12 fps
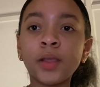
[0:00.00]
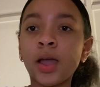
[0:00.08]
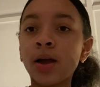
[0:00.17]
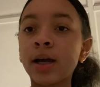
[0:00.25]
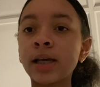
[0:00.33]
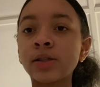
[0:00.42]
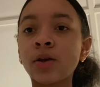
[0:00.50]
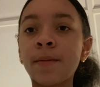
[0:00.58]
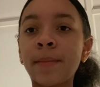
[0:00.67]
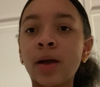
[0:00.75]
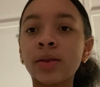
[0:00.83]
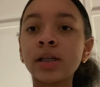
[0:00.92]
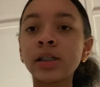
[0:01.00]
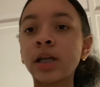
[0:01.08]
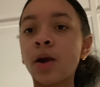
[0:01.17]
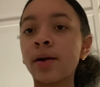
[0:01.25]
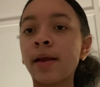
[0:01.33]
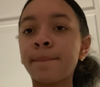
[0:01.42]
Okay, so I'm out the
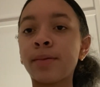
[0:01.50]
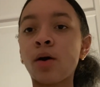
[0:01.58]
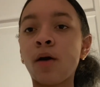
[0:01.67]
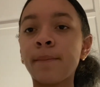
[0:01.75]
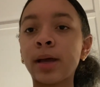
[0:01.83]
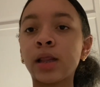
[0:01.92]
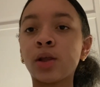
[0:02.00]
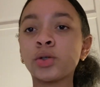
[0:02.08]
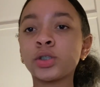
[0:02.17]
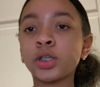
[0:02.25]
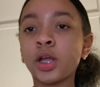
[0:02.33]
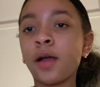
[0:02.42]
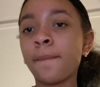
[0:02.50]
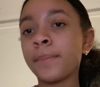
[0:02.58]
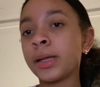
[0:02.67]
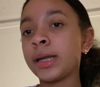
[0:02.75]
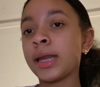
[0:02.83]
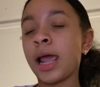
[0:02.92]
shower and I put all my lotion on,
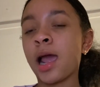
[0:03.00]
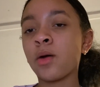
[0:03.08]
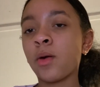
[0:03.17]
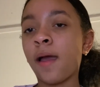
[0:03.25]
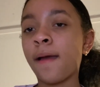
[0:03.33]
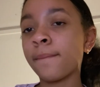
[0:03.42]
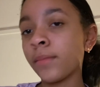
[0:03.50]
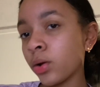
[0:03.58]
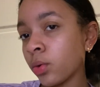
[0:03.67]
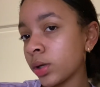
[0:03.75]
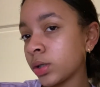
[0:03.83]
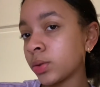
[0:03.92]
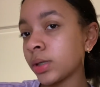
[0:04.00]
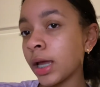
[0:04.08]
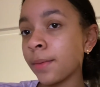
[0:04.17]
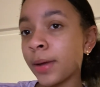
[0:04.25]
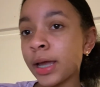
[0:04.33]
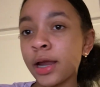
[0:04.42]
but now I'm going to
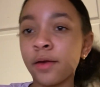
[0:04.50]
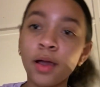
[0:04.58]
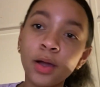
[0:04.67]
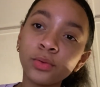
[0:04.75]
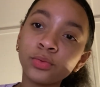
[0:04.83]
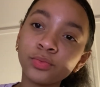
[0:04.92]
take my hair out.